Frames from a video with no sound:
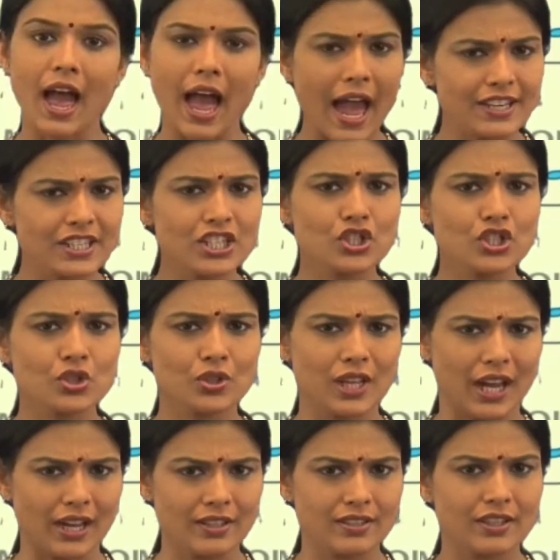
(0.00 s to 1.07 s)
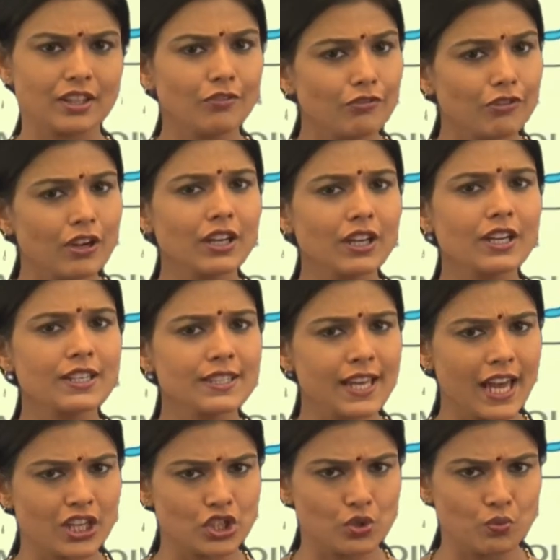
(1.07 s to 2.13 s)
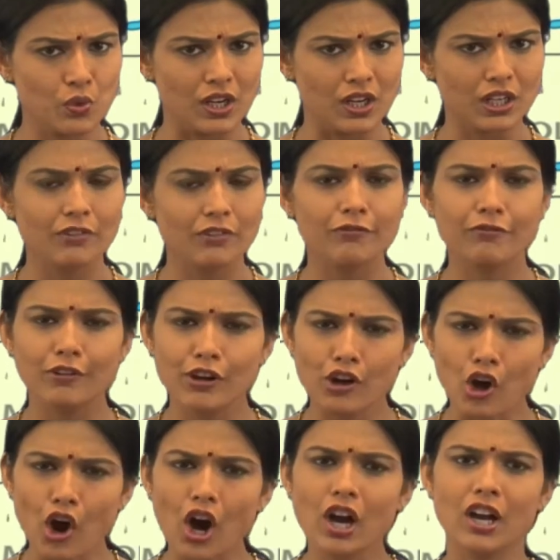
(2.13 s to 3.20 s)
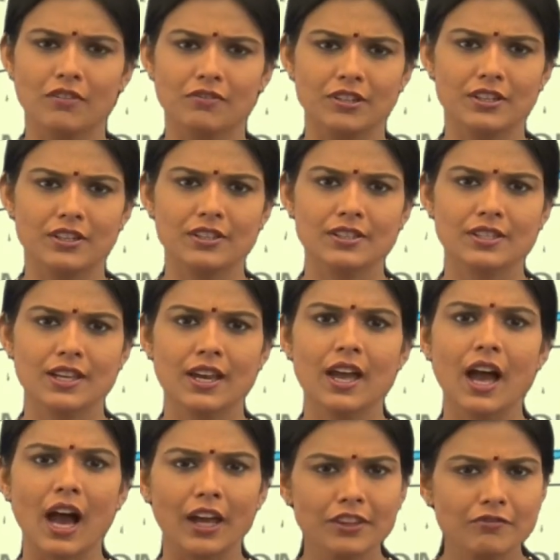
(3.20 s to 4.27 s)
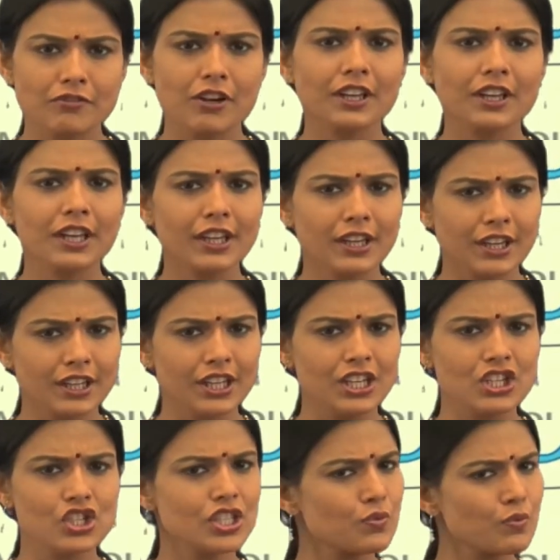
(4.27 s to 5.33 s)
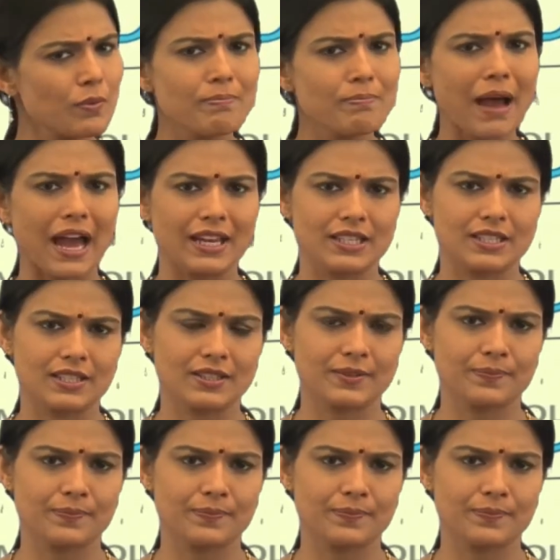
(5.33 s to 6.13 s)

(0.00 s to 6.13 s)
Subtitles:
Added to that, the workers had to work for long hours and the working conditions were bad.